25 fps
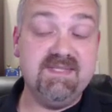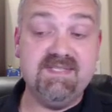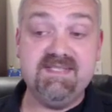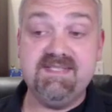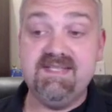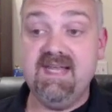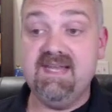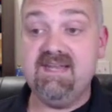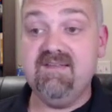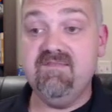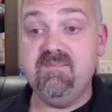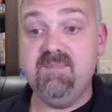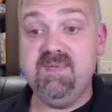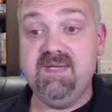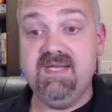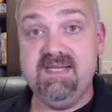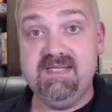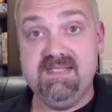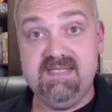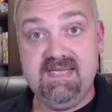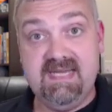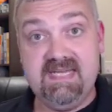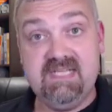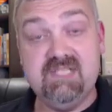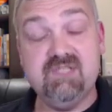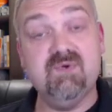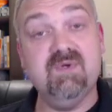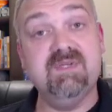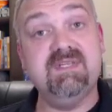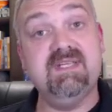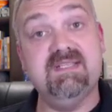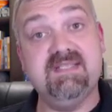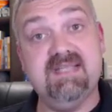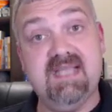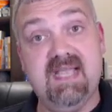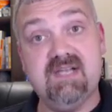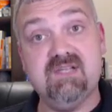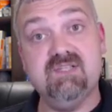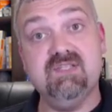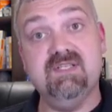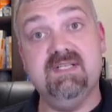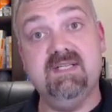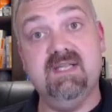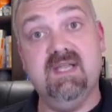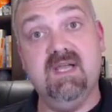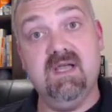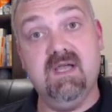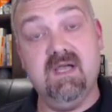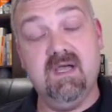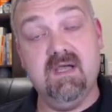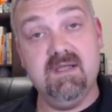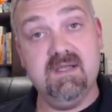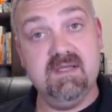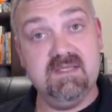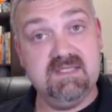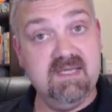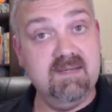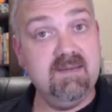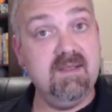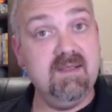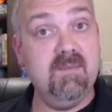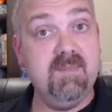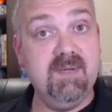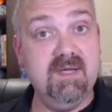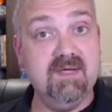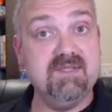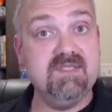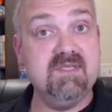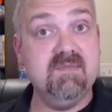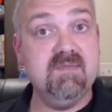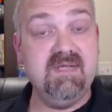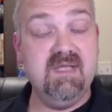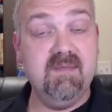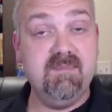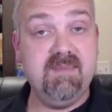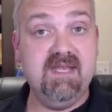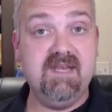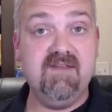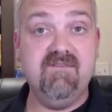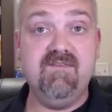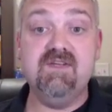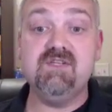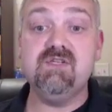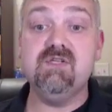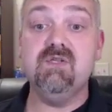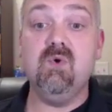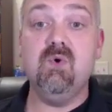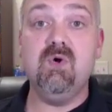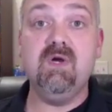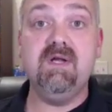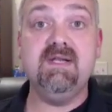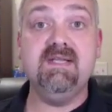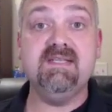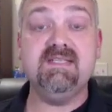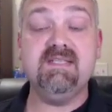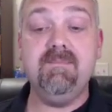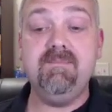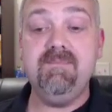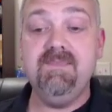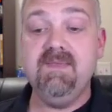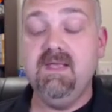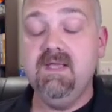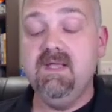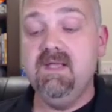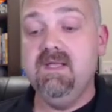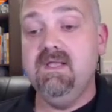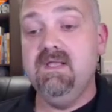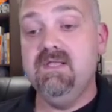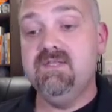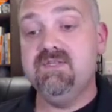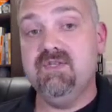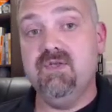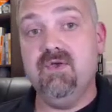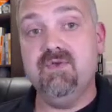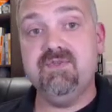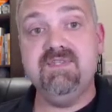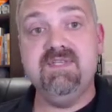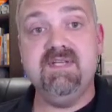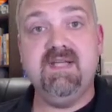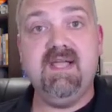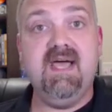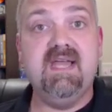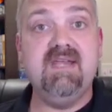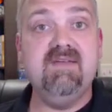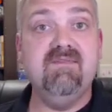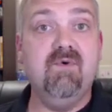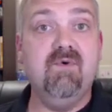so instead of being dangerous, it actually appears to be a beneficial organism. So those are the